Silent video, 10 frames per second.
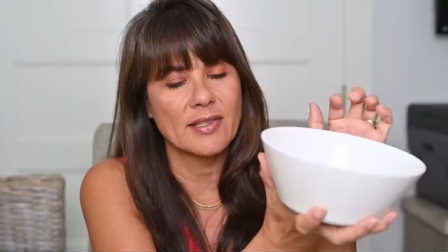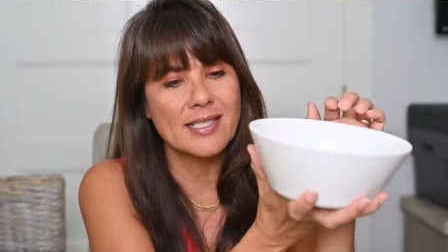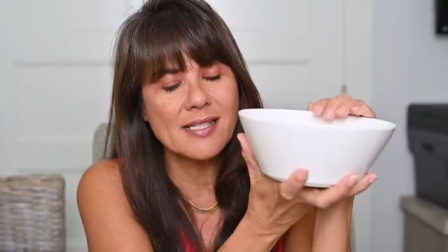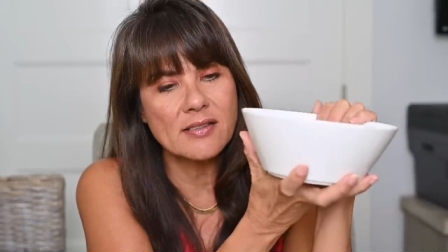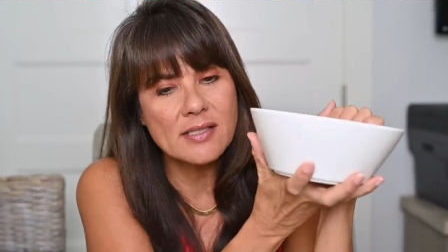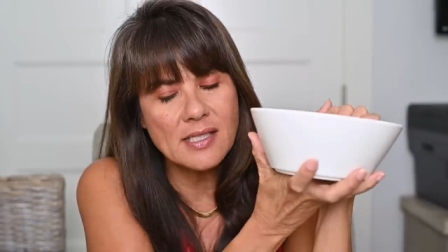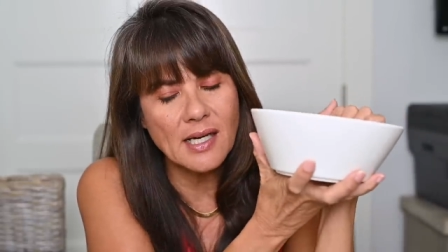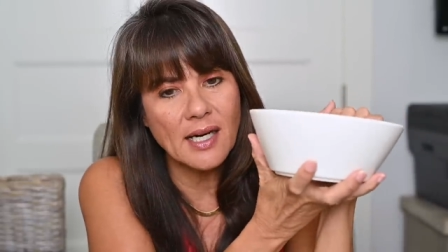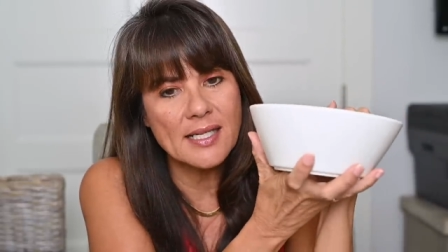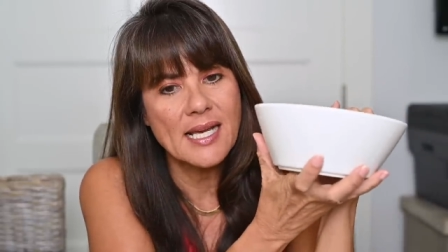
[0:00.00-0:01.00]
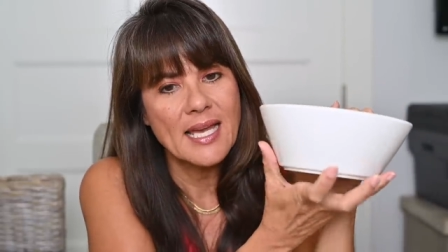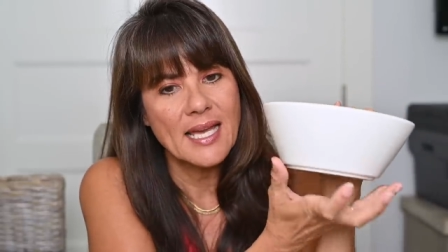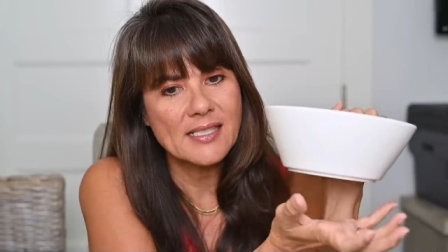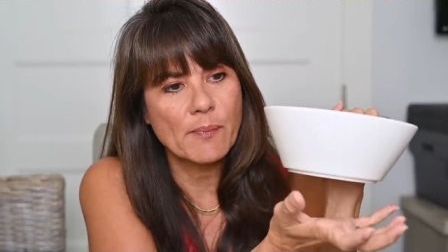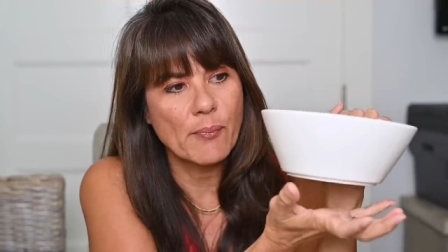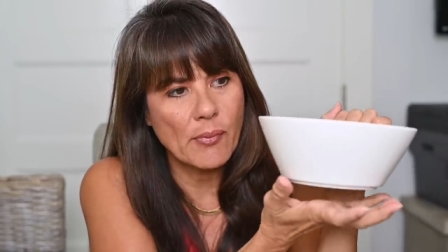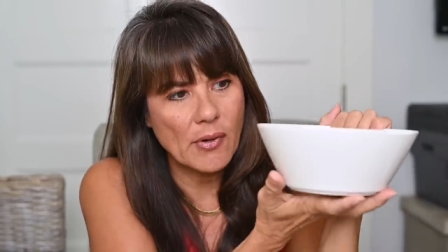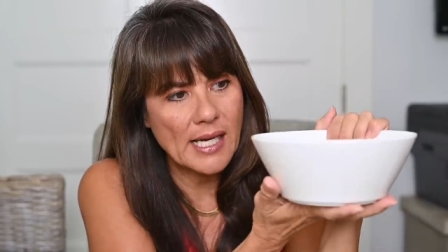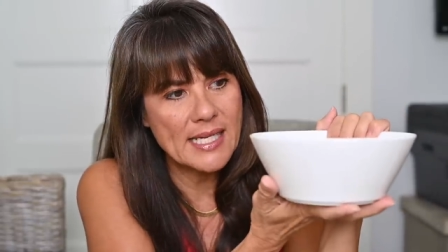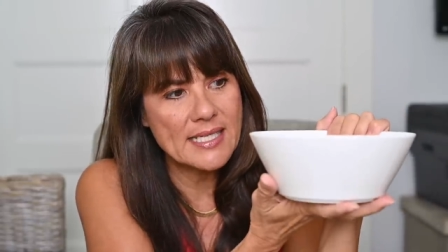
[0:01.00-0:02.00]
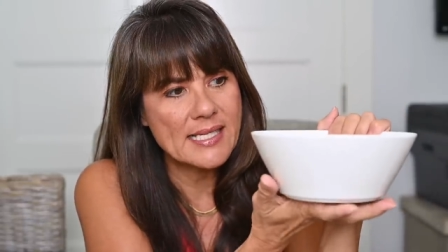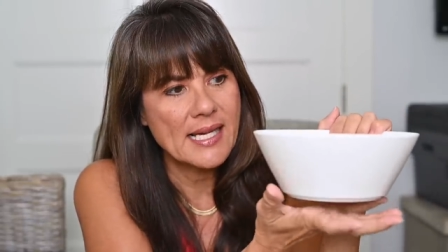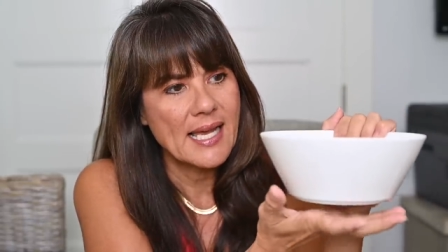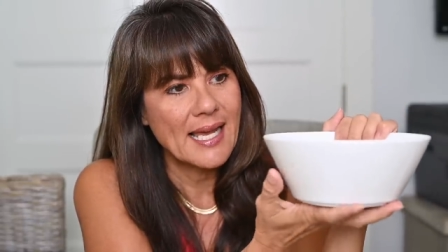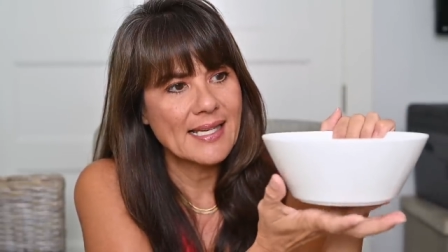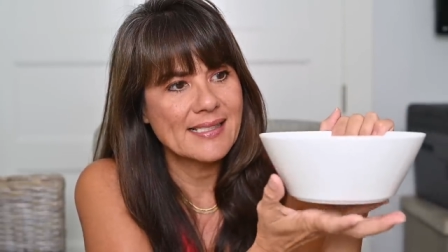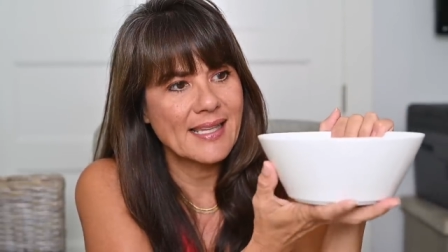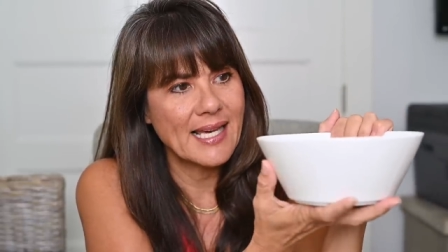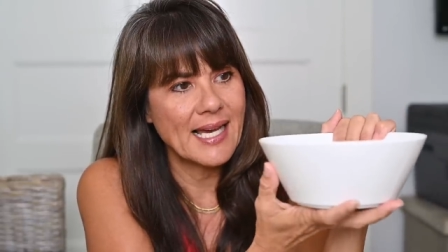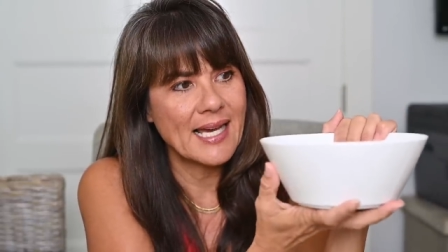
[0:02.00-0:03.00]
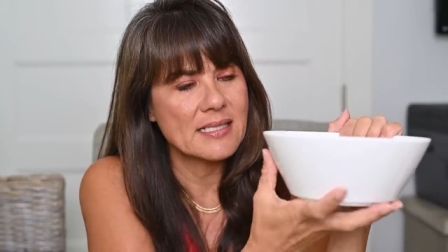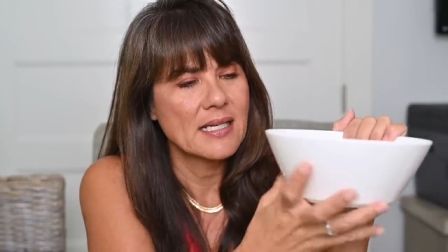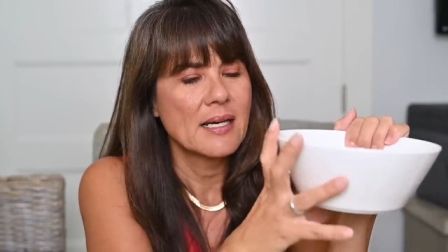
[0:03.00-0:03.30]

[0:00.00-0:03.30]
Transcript: This is not as bright as that,